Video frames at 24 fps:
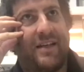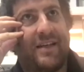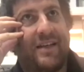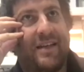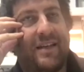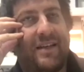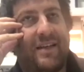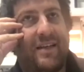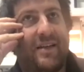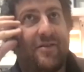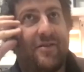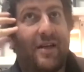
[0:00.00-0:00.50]

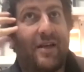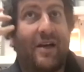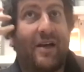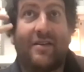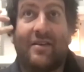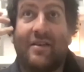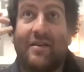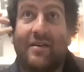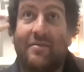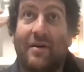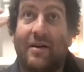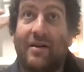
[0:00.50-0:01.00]
you know, Gareth
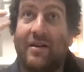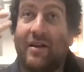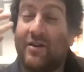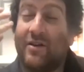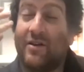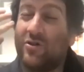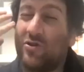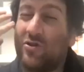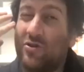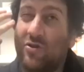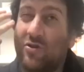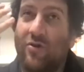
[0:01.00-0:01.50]
and Amanda are
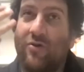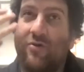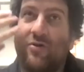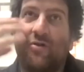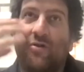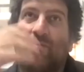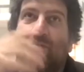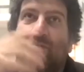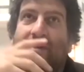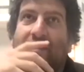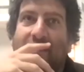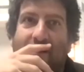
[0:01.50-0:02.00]
so
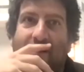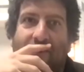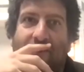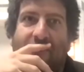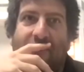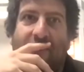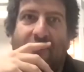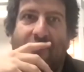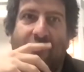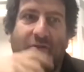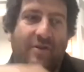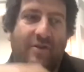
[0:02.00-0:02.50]

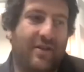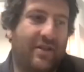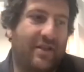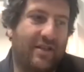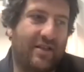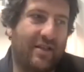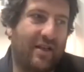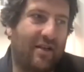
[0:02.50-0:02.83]
specific voices.